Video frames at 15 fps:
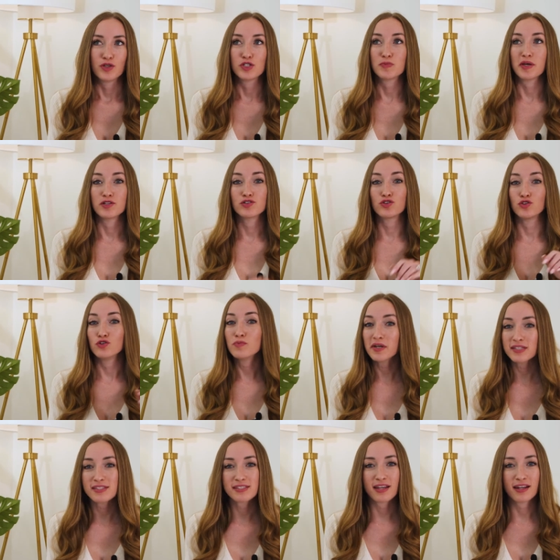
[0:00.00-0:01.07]
You spend two
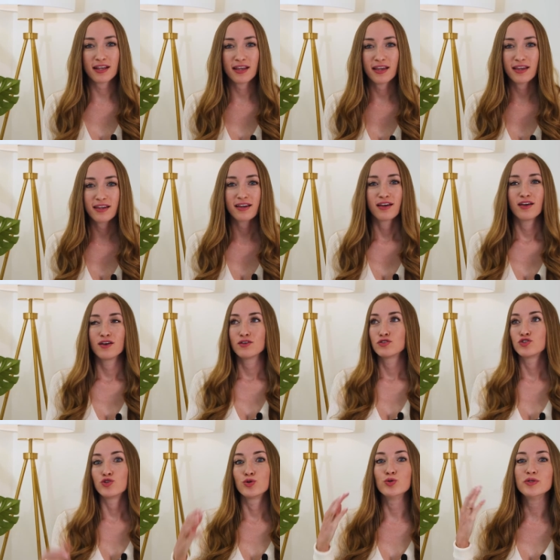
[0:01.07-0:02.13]
months studying,
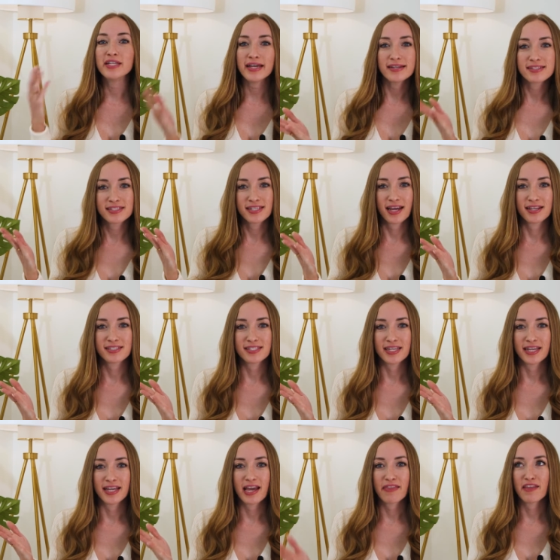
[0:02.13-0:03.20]
two days
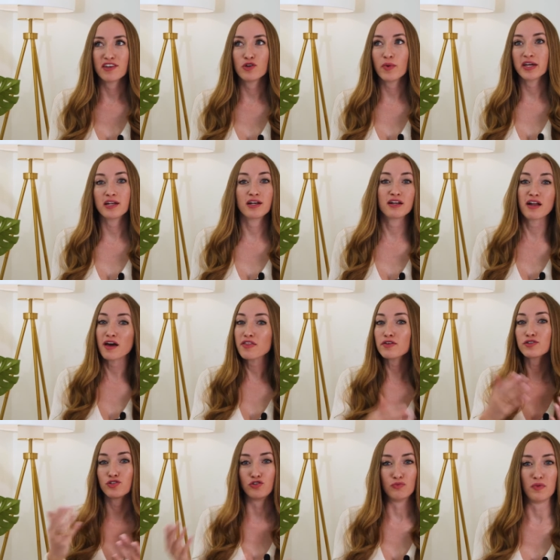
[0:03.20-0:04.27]
testing, and then you wait
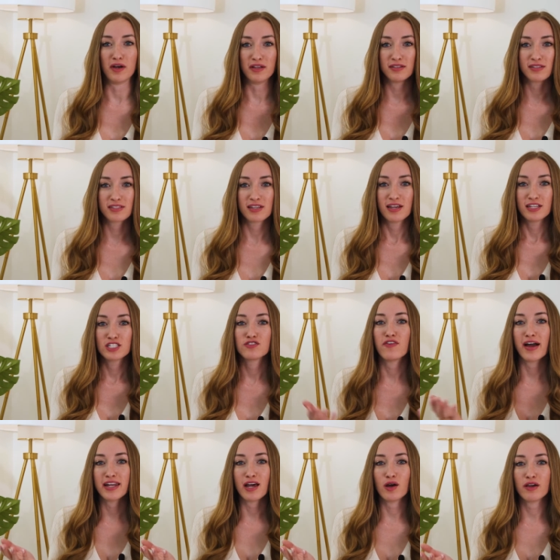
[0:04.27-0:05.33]
another two months to
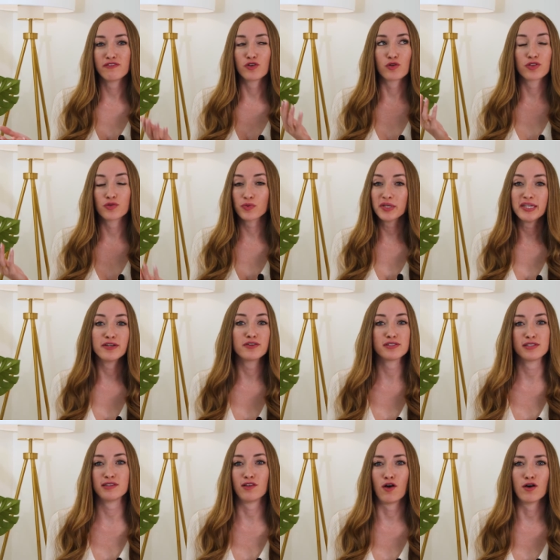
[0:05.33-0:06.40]
find out if your three years
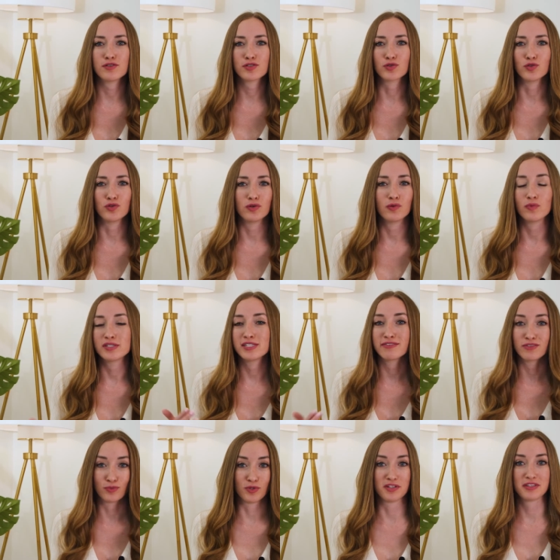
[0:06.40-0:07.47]
in law school was
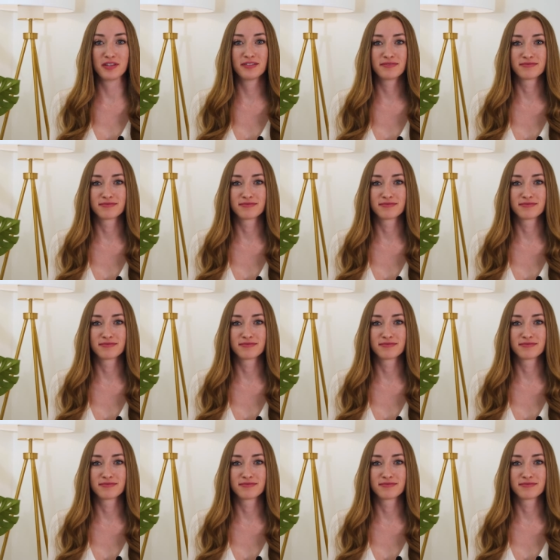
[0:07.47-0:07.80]
even worth it.